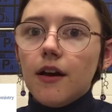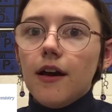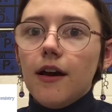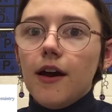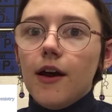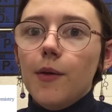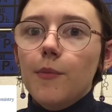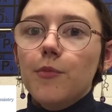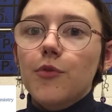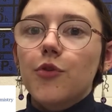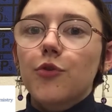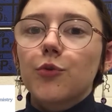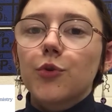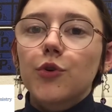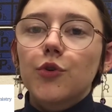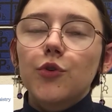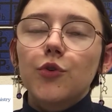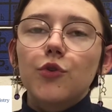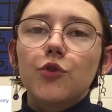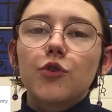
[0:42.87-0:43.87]
um,
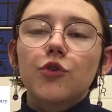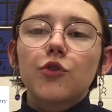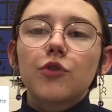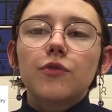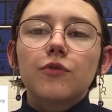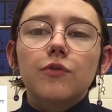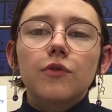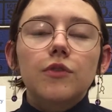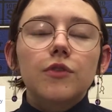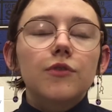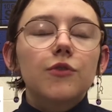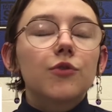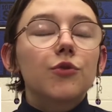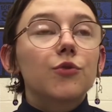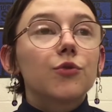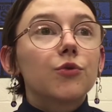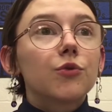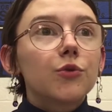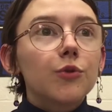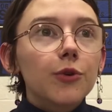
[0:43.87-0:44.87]
through,
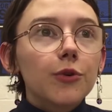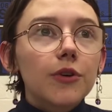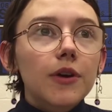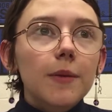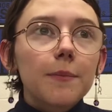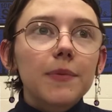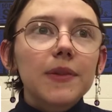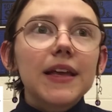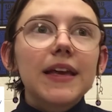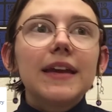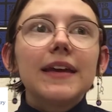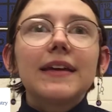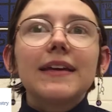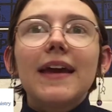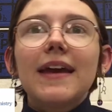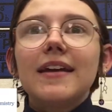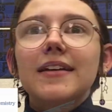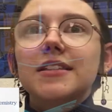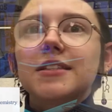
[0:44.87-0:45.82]
through completing a